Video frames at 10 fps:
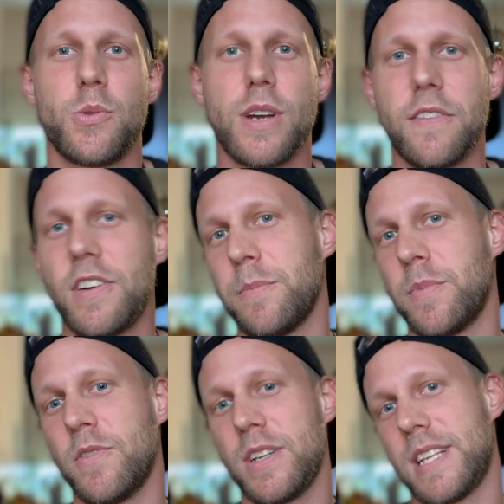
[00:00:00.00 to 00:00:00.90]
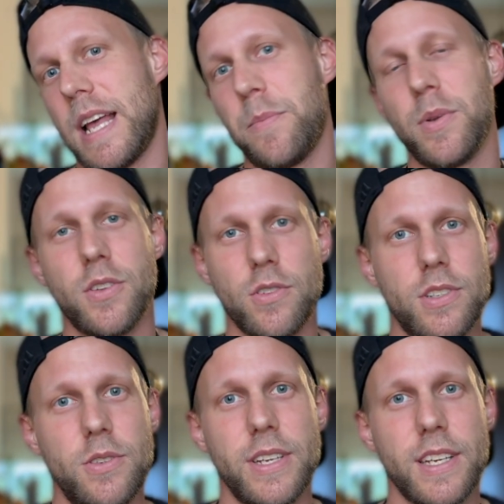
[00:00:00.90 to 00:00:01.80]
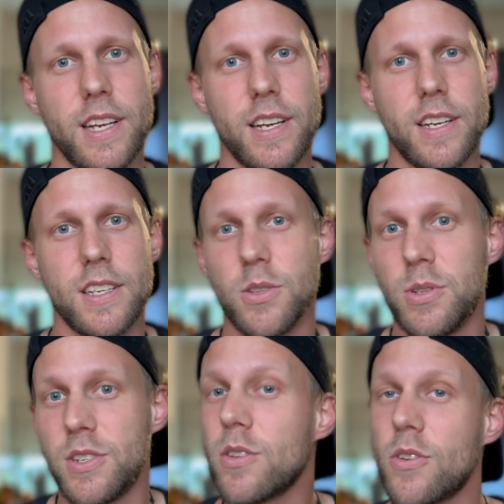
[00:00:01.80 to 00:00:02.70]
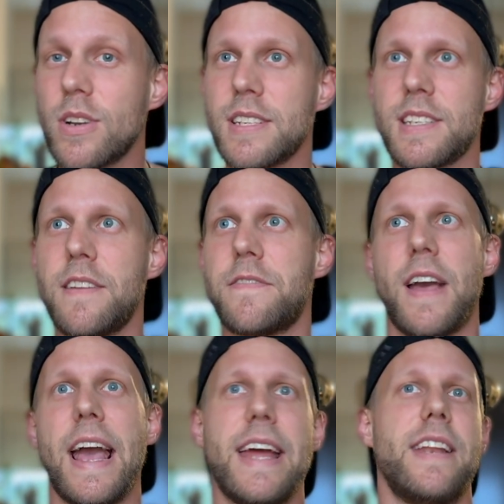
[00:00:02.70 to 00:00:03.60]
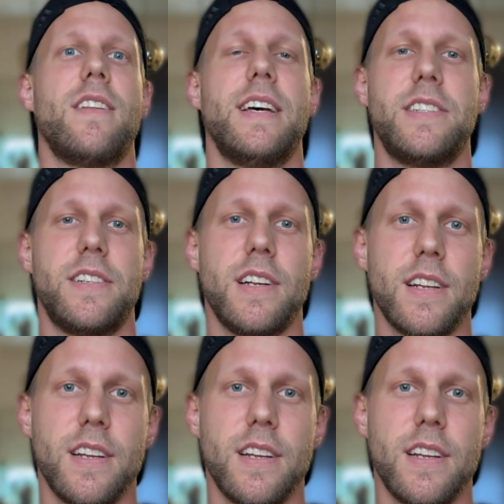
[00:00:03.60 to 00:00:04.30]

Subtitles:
to cover up what is Apple not doing. So it's not gonna save any leather.